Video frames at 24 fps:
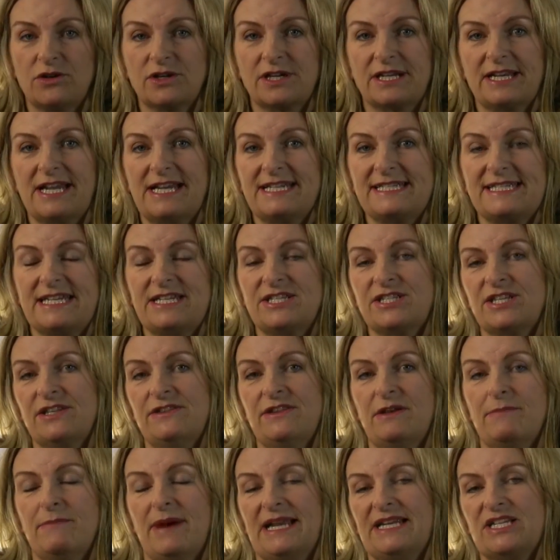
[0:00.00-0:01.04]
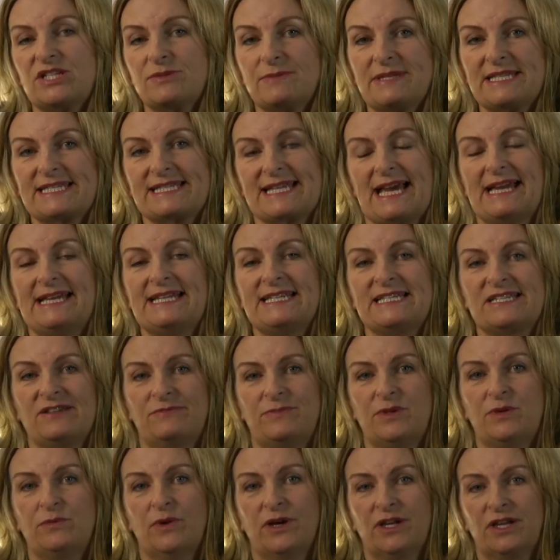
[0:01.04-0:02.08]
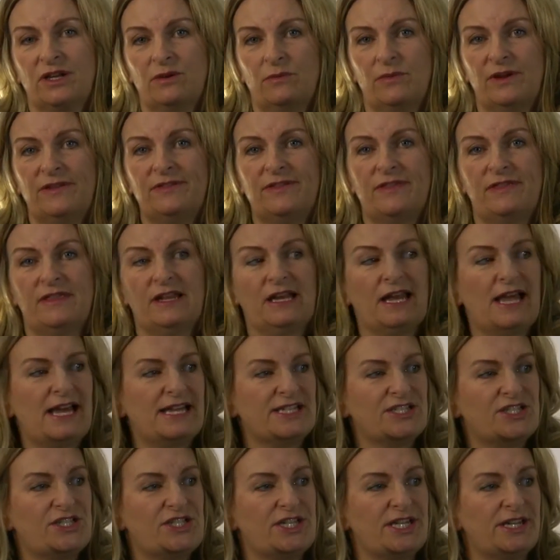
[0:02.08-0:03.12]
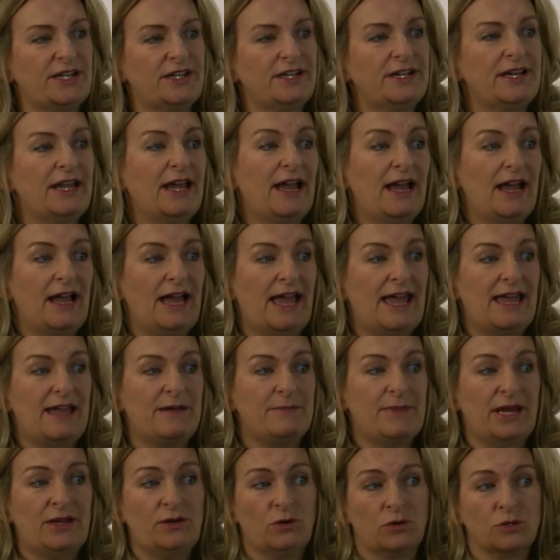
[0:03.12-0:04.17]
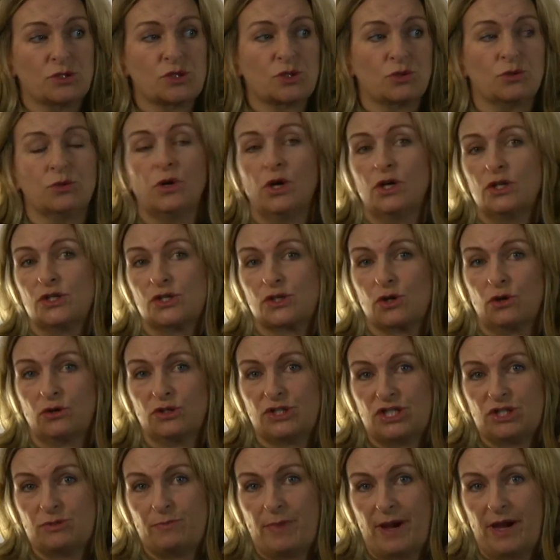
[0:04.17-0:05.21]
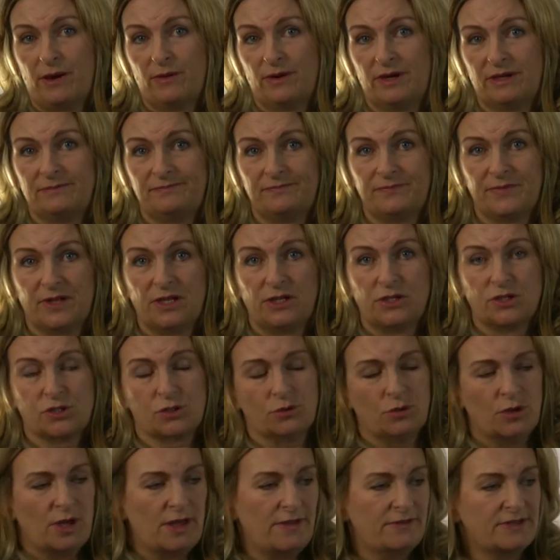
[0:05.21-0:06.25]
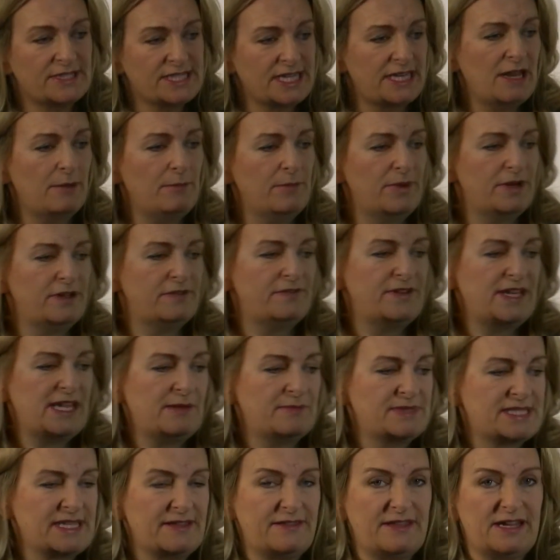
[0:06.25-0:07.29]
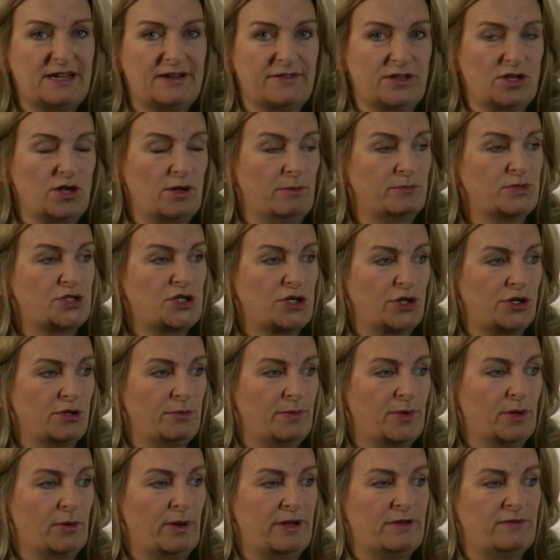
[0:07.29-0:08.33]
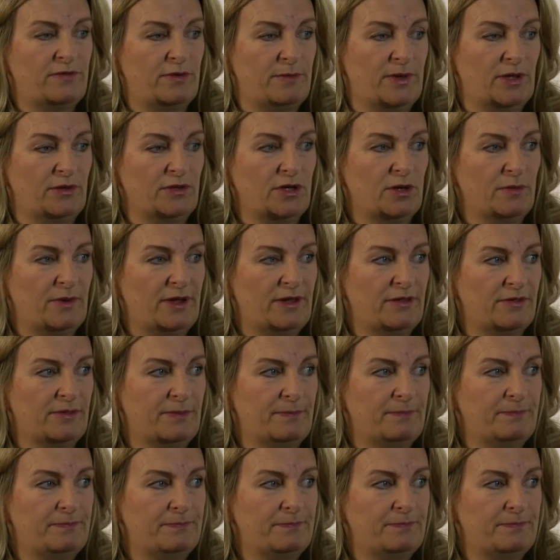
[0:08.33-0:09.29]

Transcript: organisation that Management Science have been working with in the last year, and also Scottish Power. So there's a number of names in there that I'm sure you'll be quite familiar with.